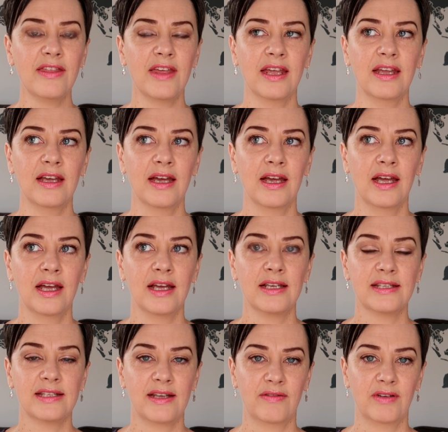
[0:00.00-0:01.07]
think
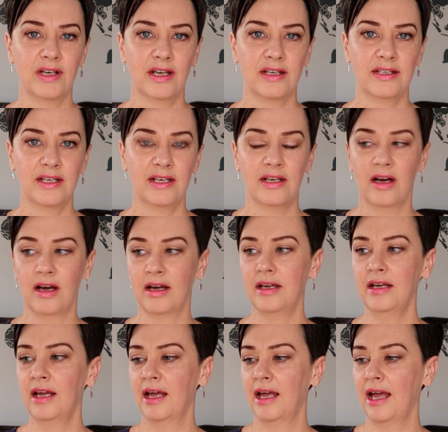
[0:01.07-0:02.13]
7.99,